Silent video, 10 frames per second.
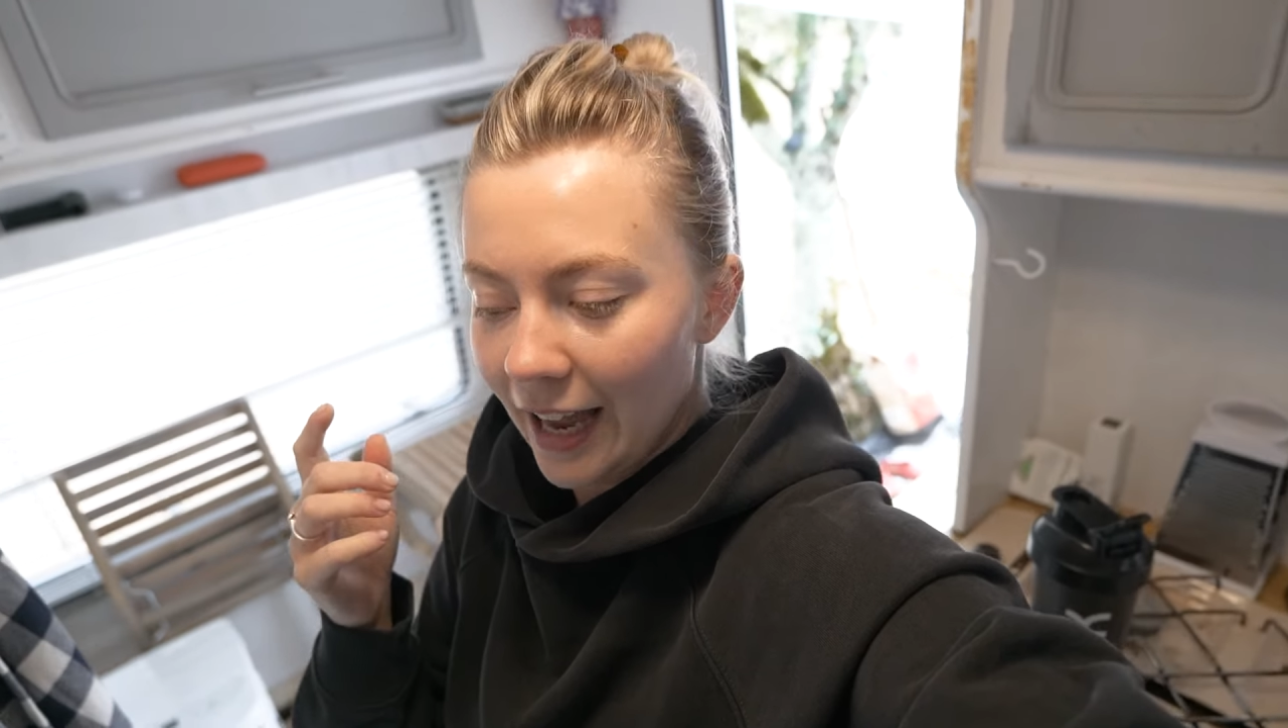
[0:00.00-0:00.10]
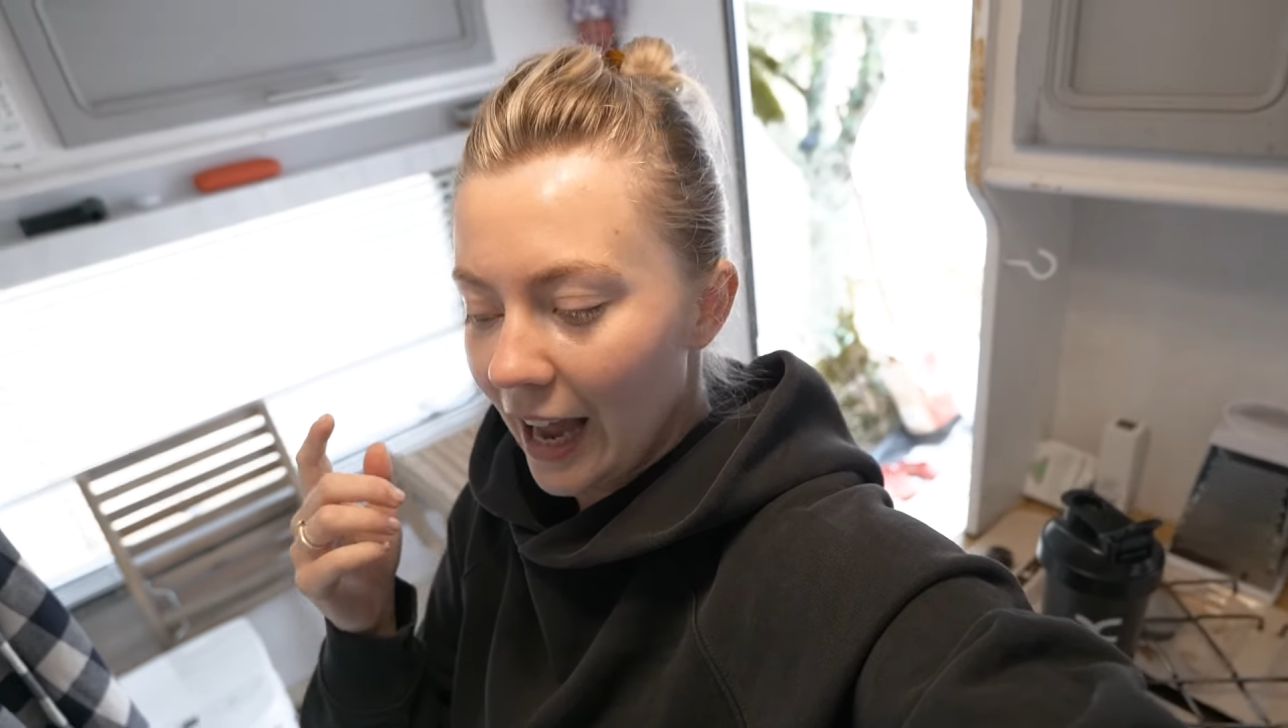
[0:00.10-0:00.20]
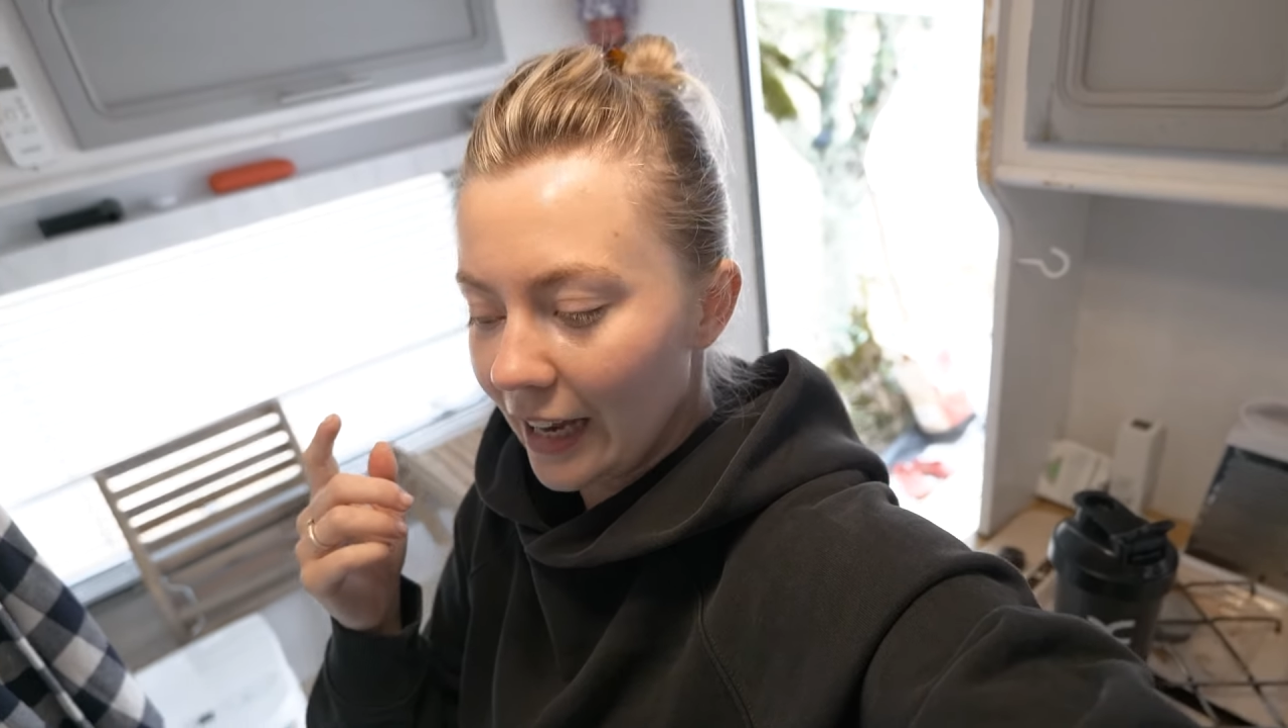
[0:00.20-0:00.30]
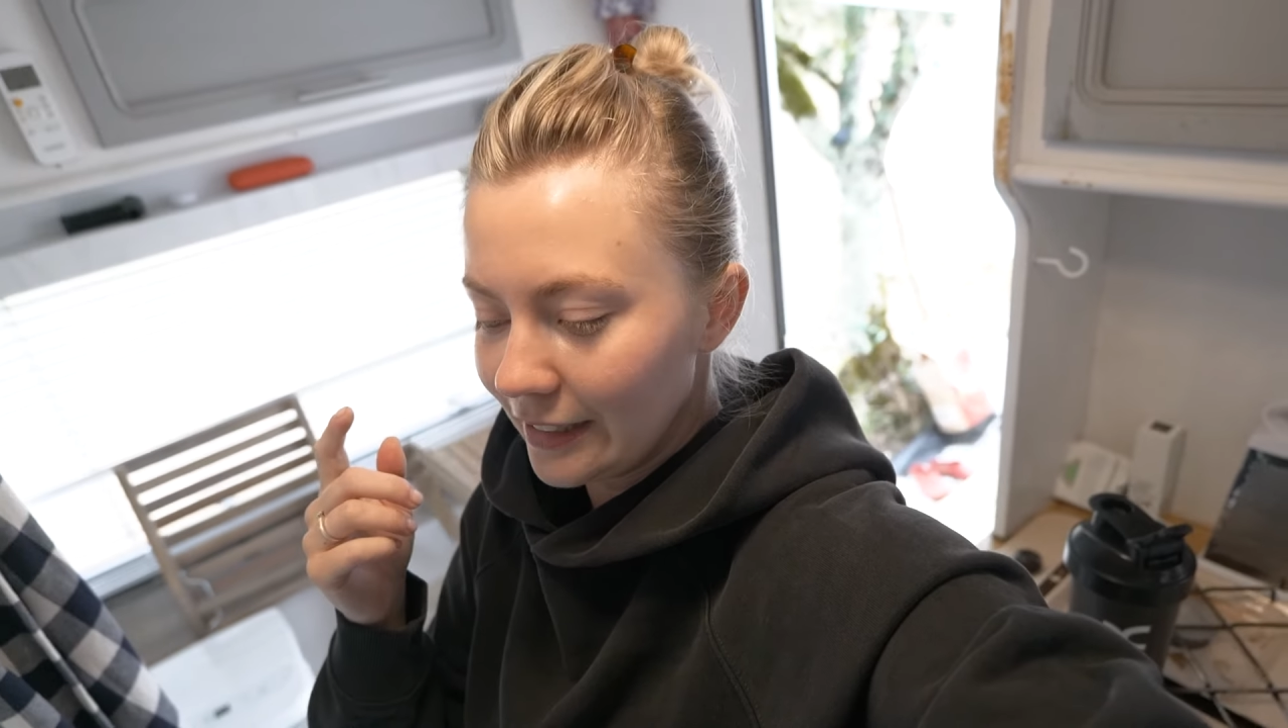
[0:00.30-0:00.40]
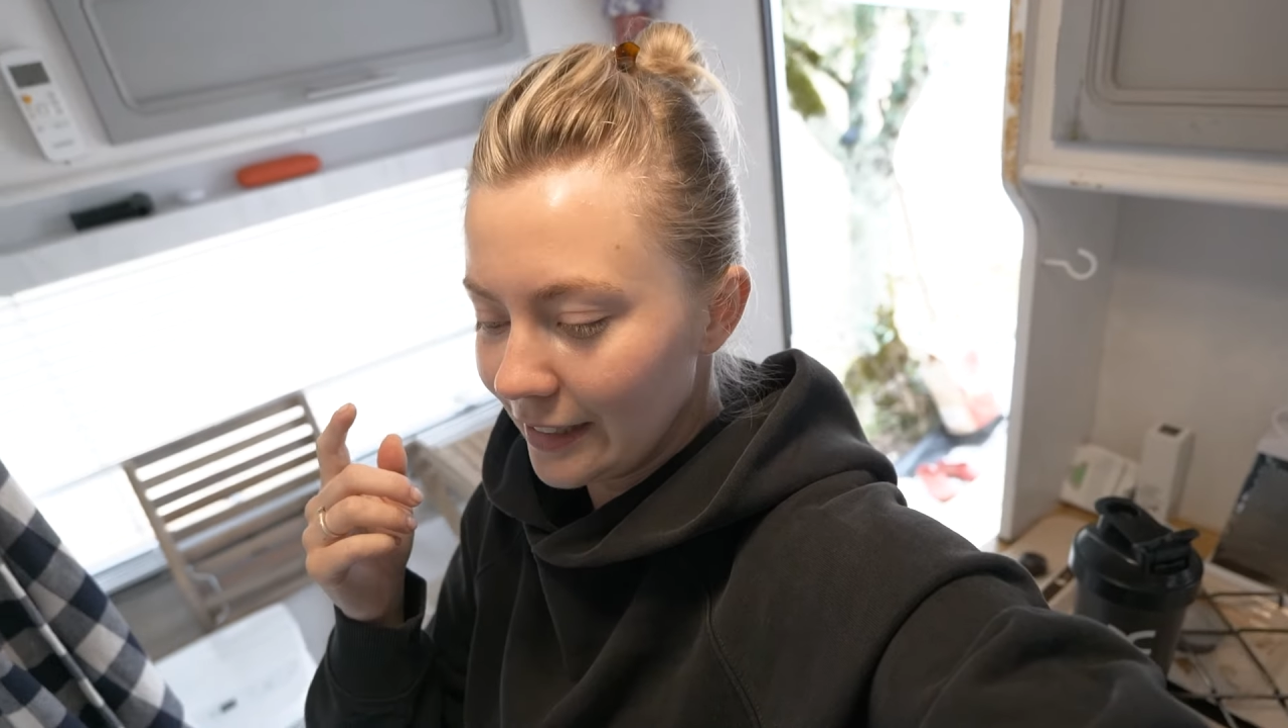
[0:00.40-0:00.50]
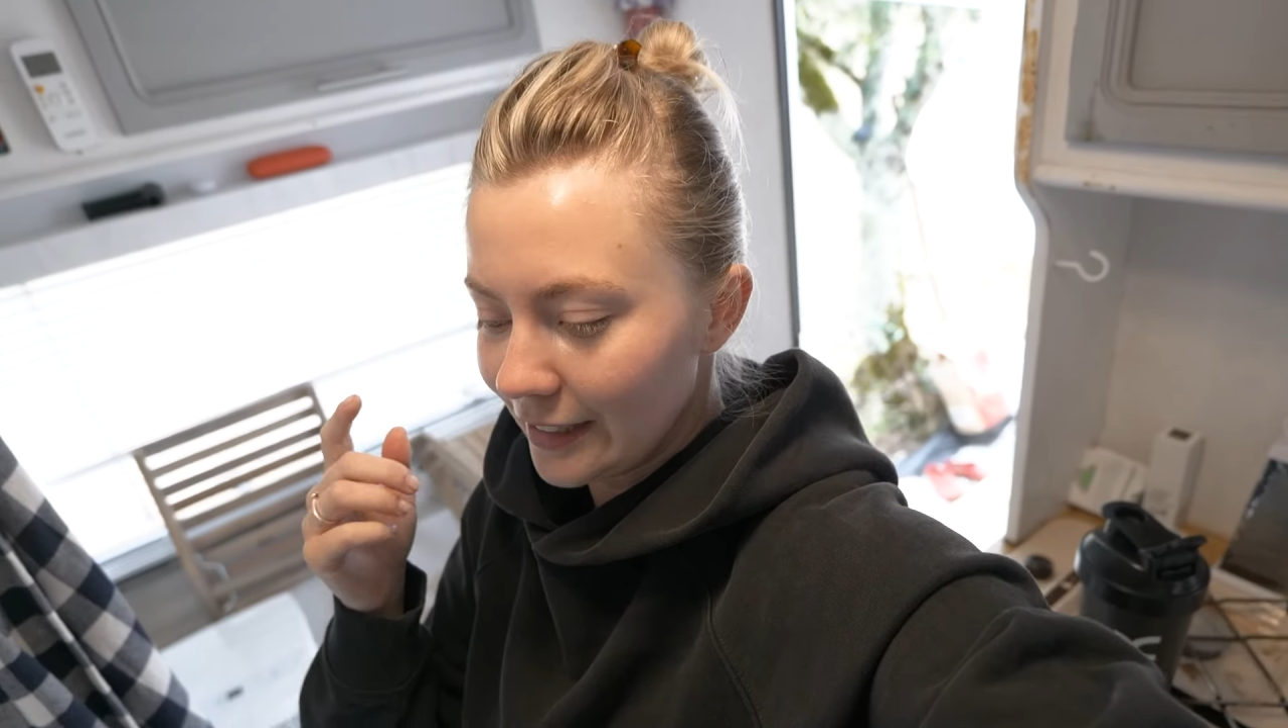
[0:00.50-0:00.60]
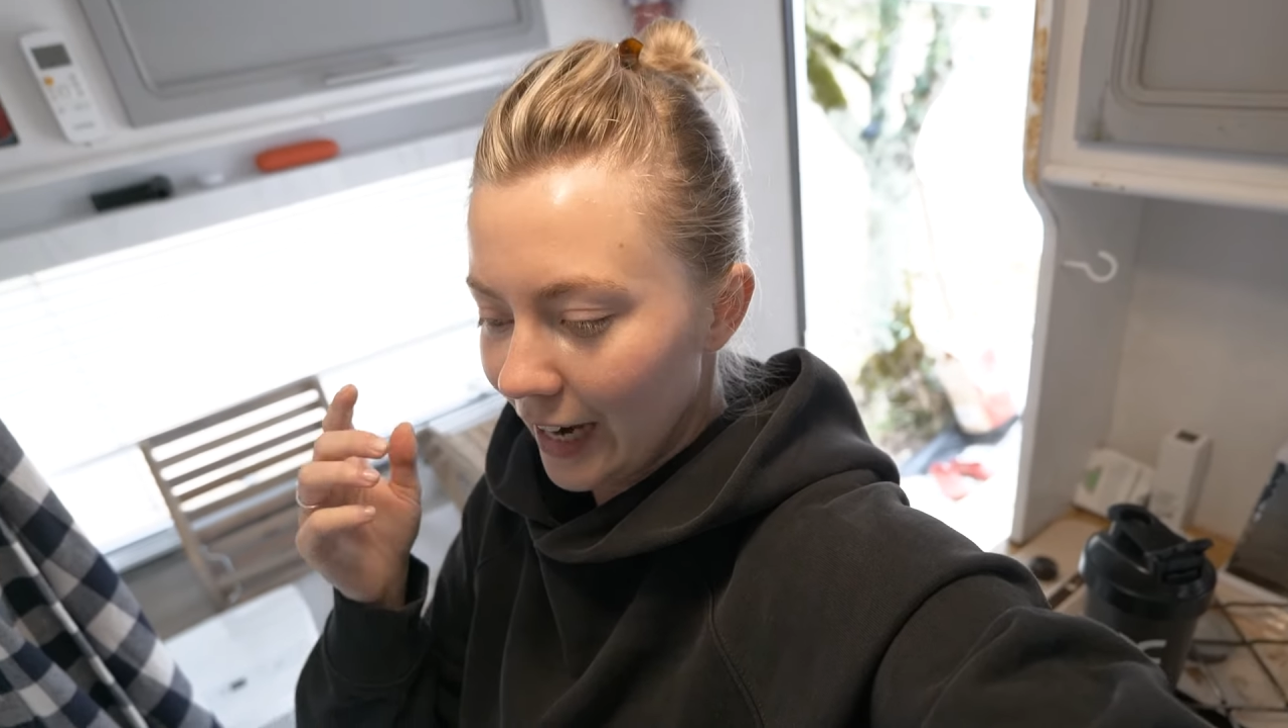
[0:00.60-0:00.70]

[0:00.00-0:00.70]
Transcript: and